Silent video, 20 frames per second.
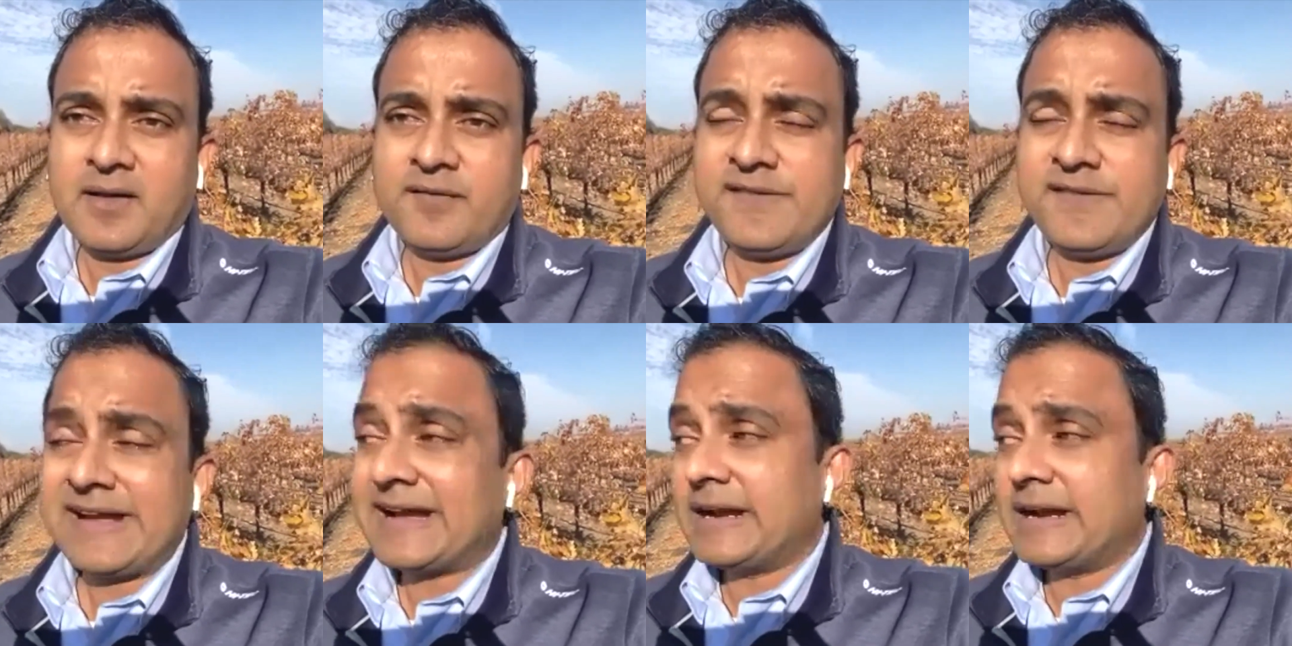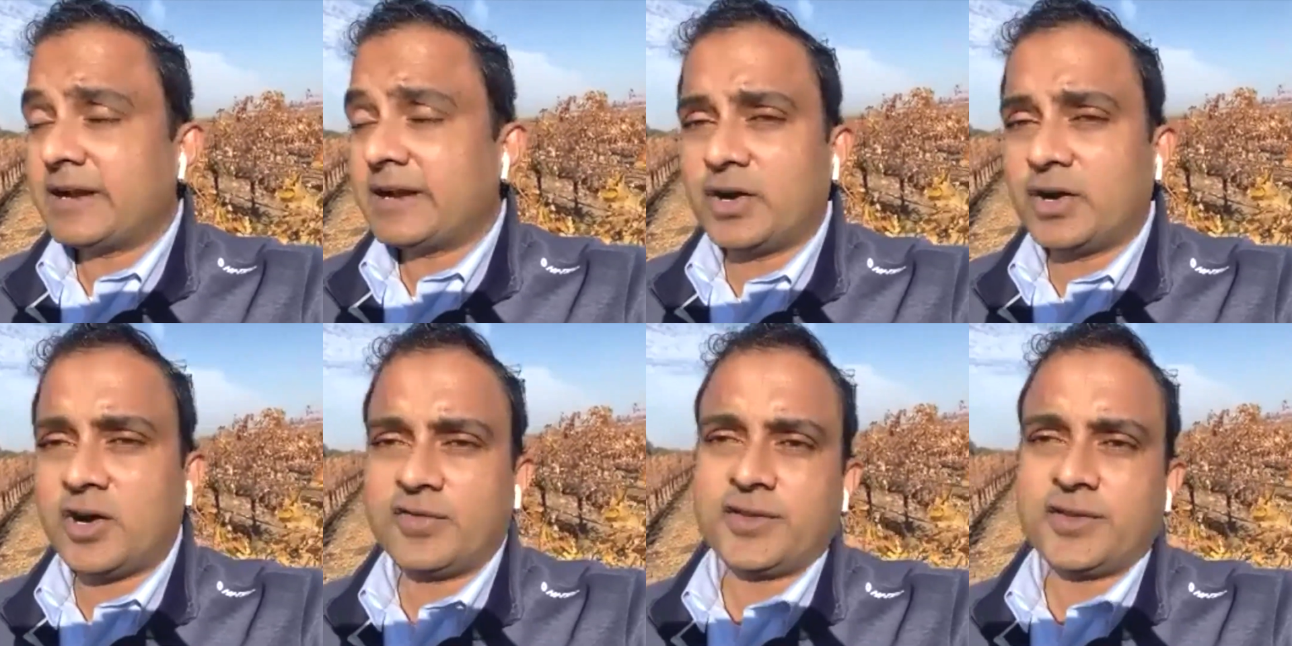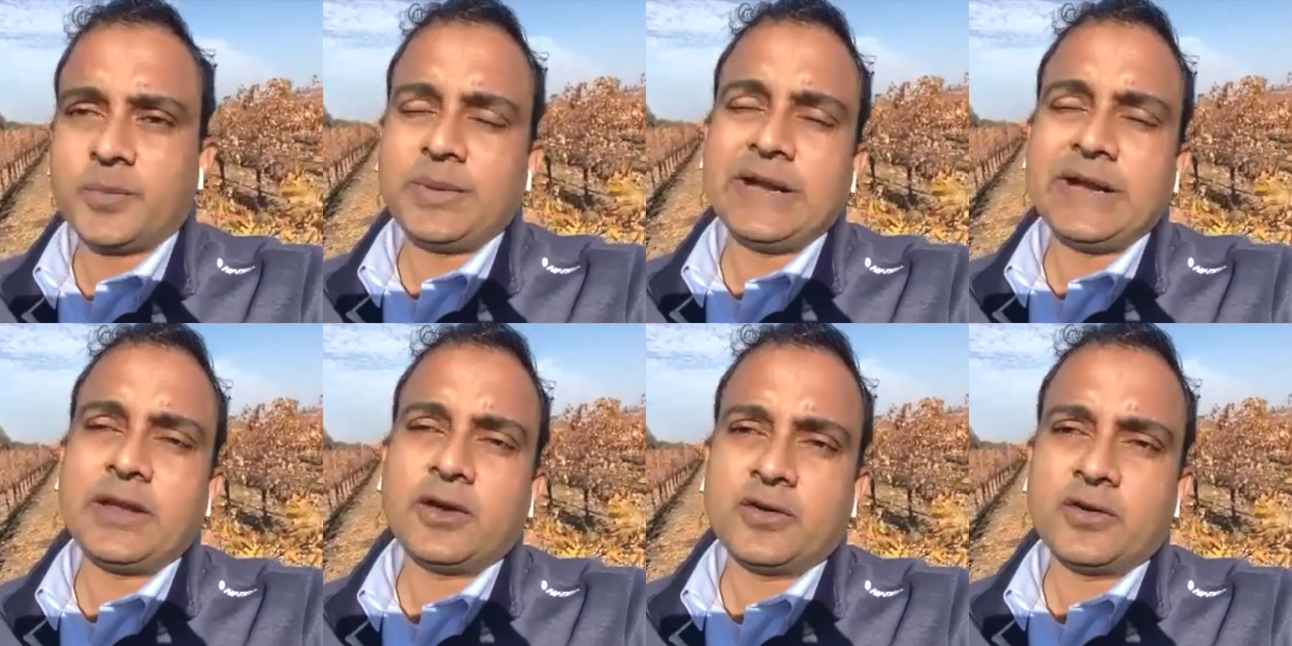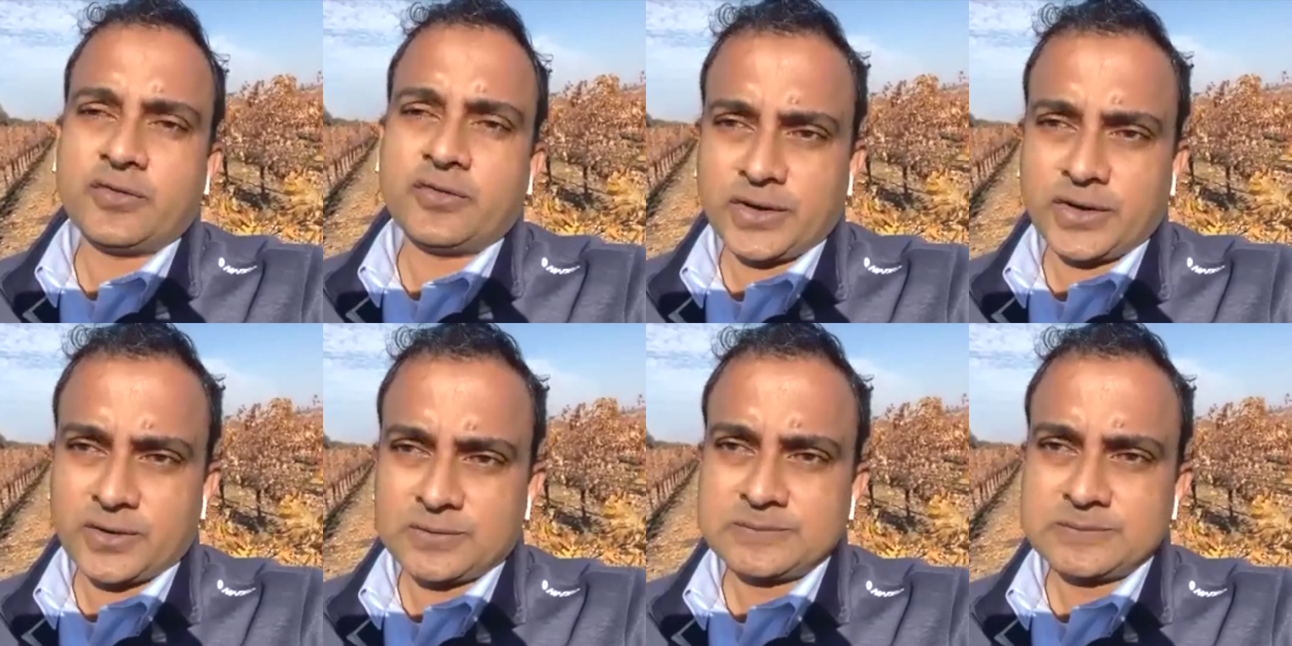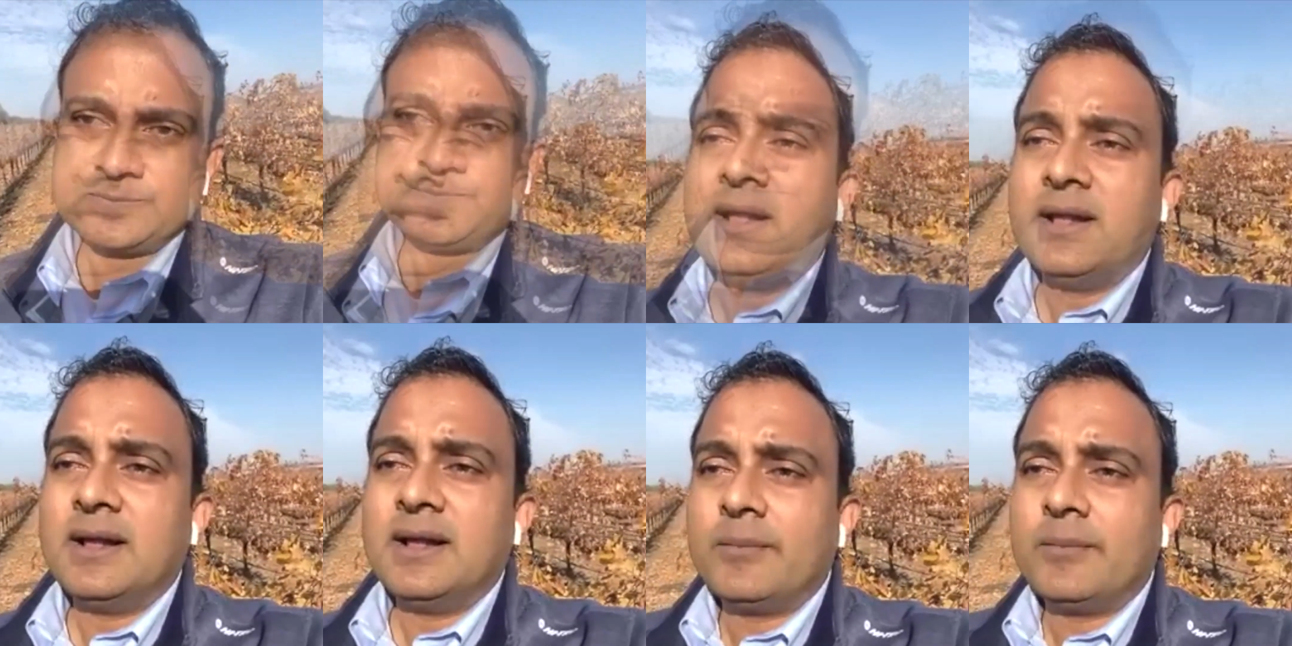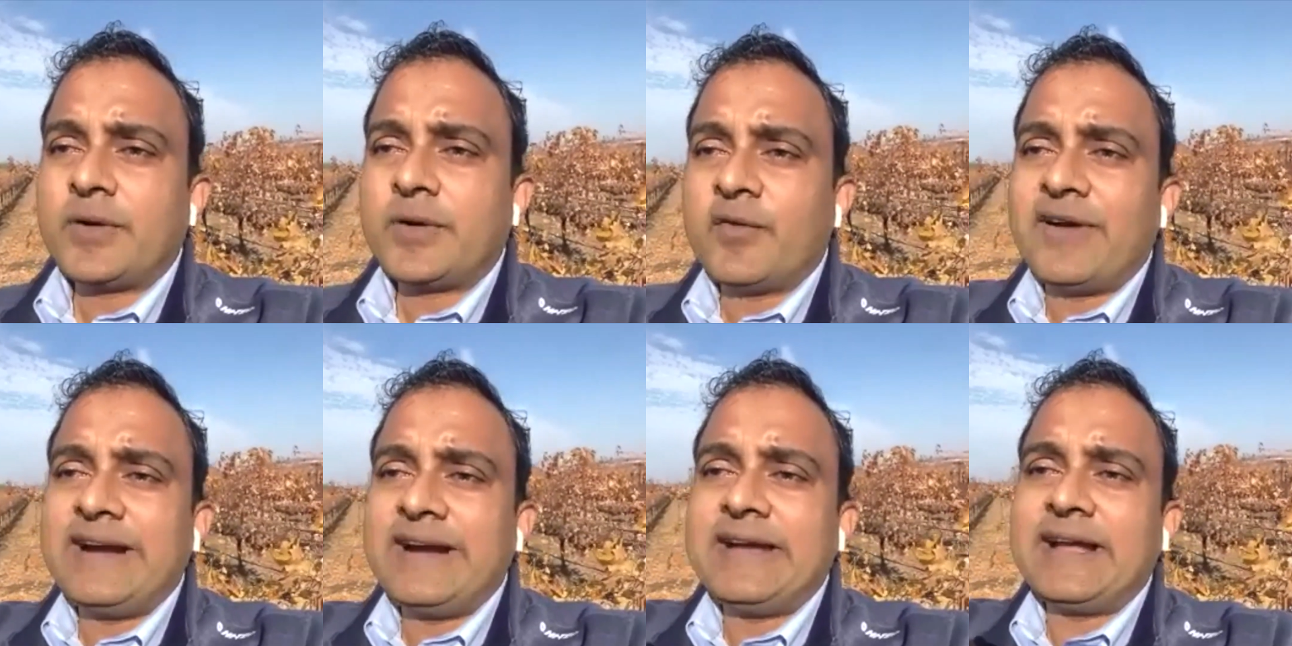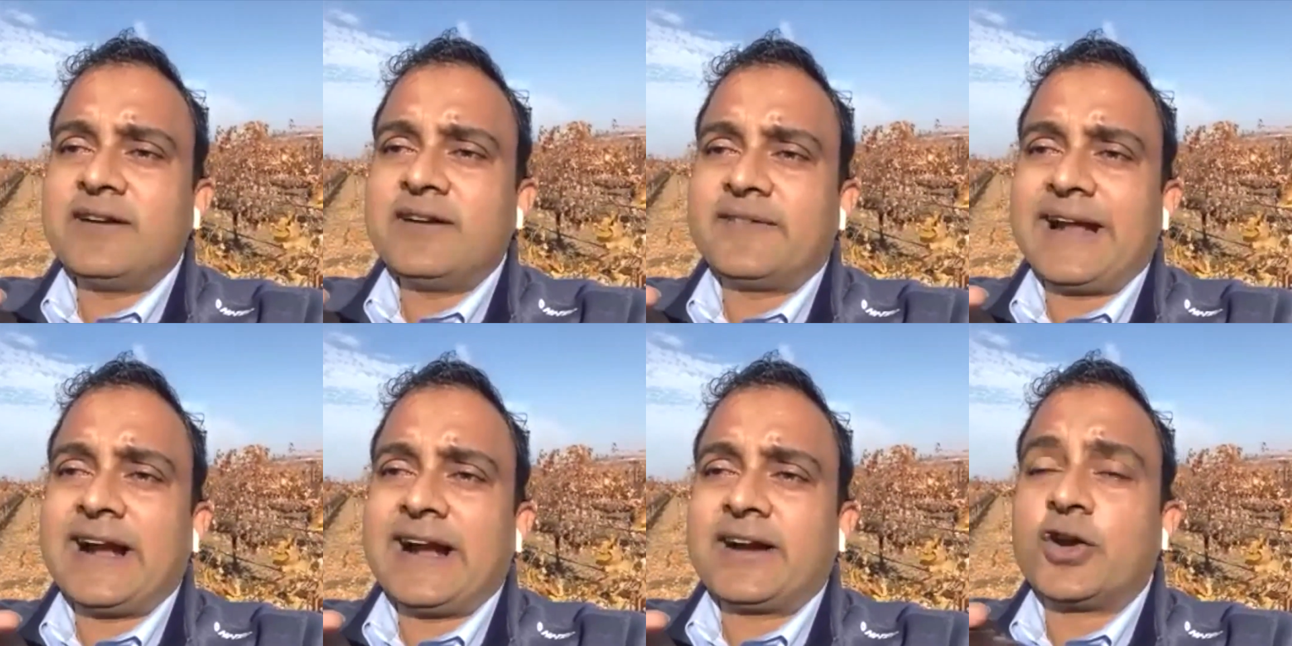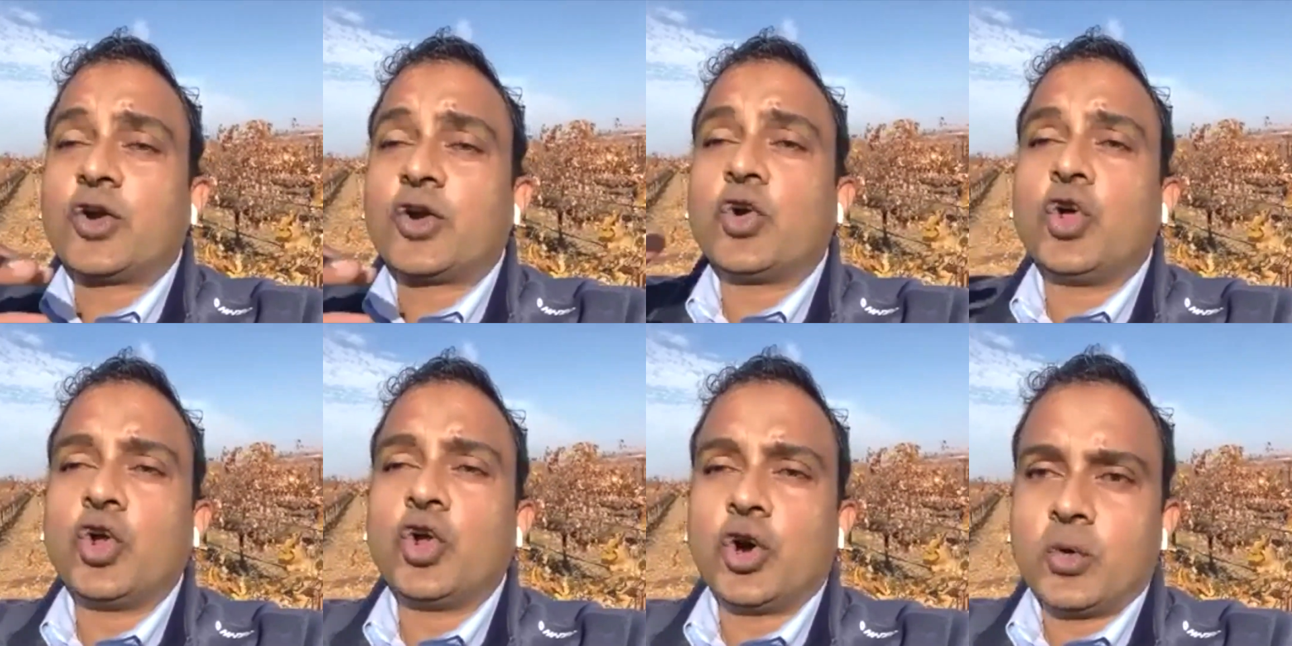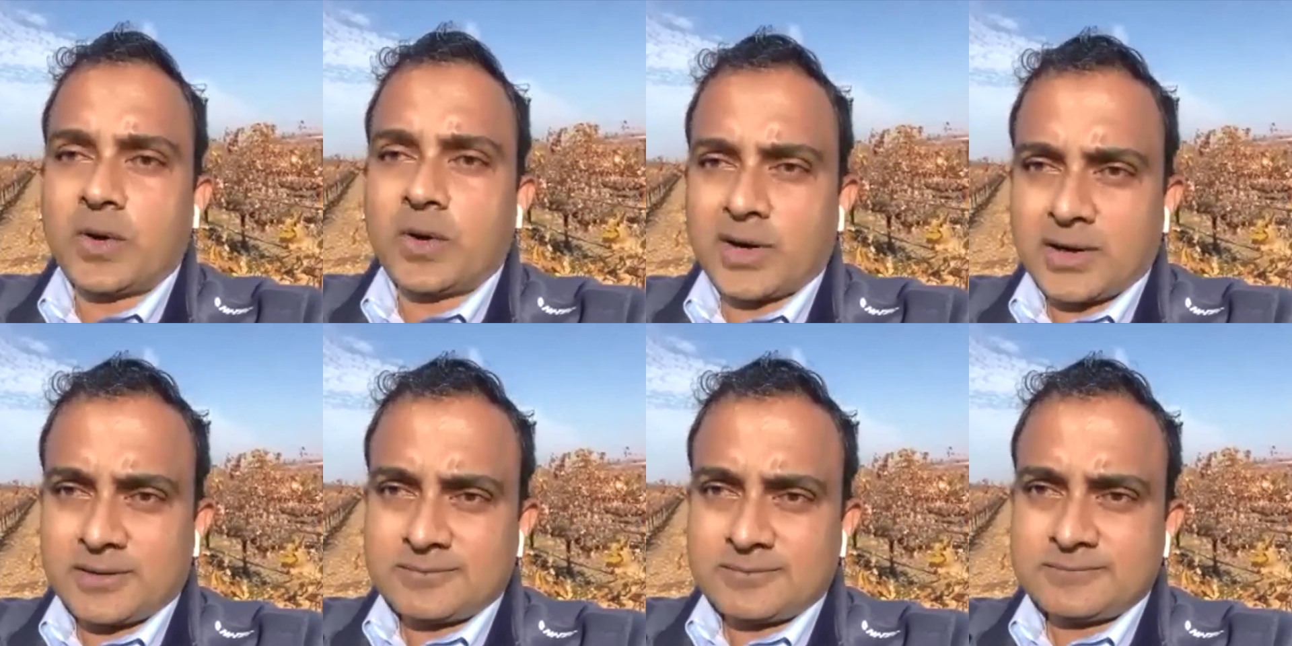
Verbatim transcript: we can turn off the PTO for you, preventing tractor rollover.